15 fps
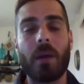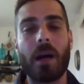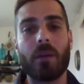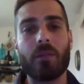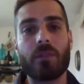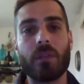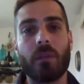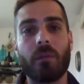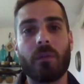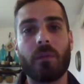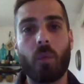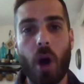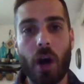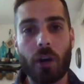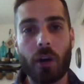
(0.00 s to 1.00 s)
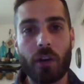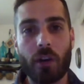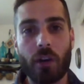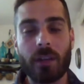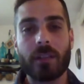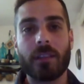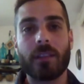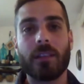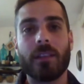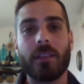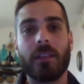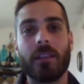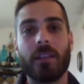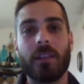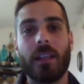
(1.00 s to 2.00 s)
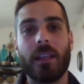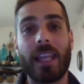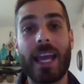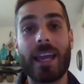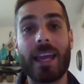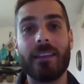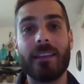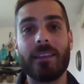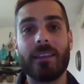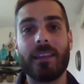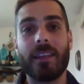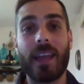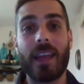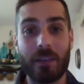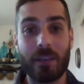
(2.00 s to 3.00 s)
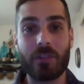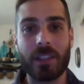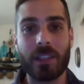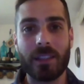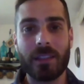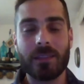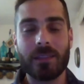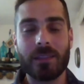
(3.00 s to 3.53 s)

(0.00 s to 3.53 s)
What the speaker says: amounts of water, land, and energy.